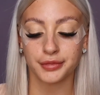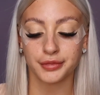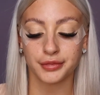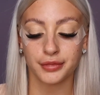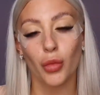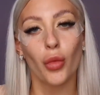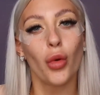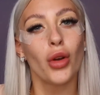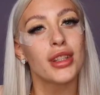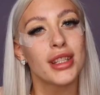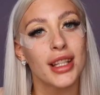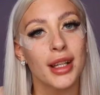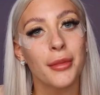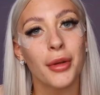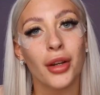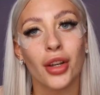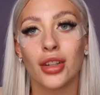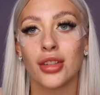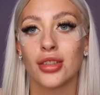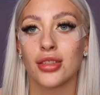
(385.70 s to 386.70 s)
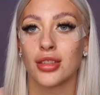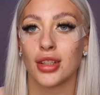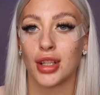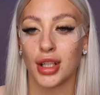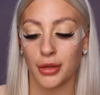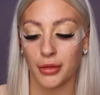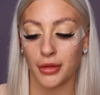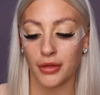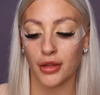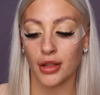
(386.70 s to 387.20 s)
What am I going to
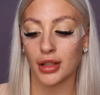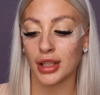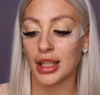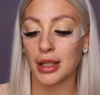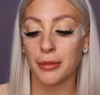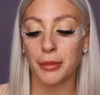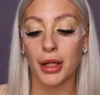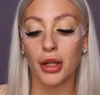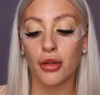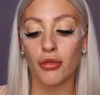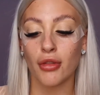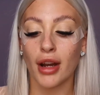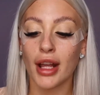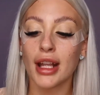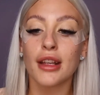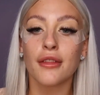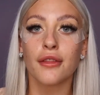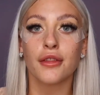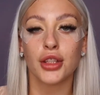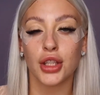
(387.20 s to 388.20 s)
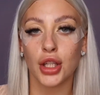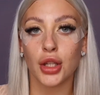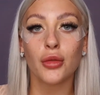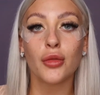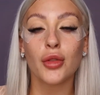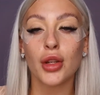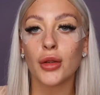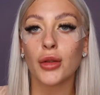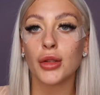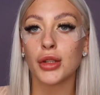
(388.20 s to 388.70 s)
start with, Holly? It'd be great if you
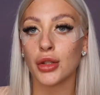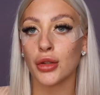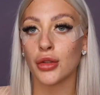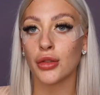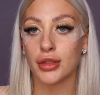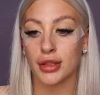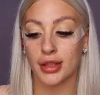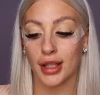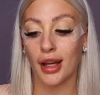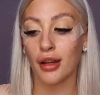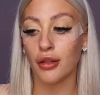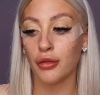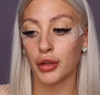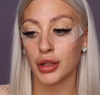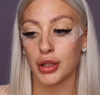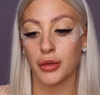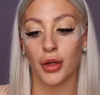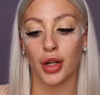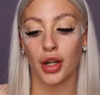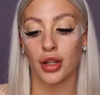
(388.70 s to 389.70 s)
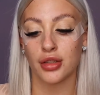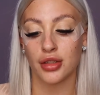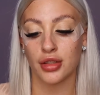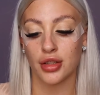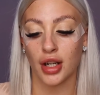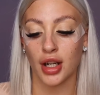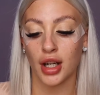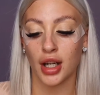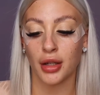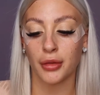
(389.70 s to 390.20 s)
knew yourself what you were going to
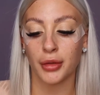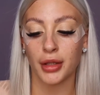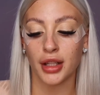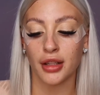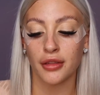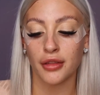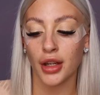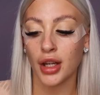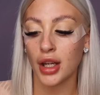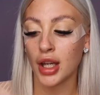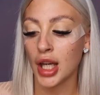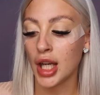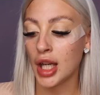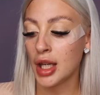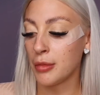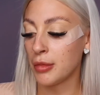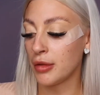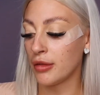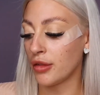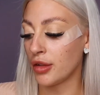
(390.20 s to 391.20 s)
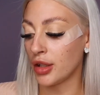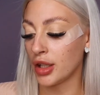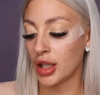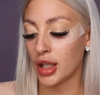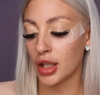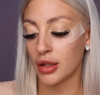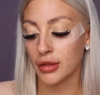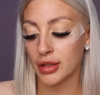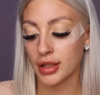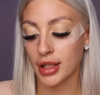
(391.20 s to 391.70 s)
start with before you
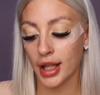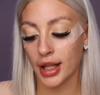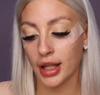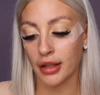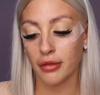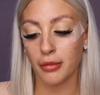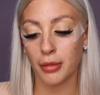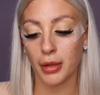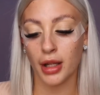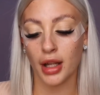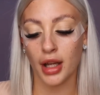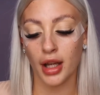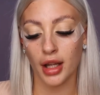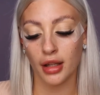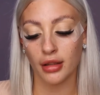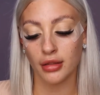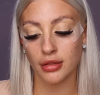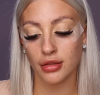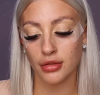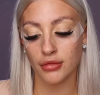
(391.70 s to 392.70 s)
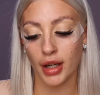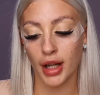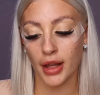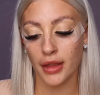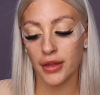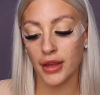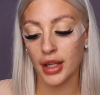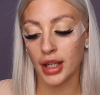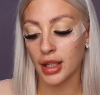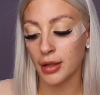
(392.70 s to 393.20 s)
go and tell everybody else. Right, I
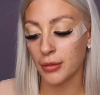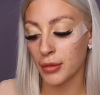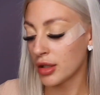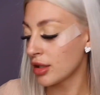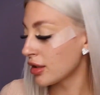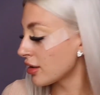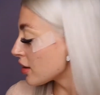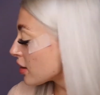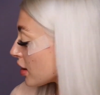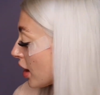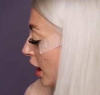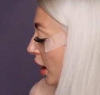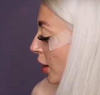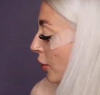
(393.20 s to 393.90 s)
think I'm going to start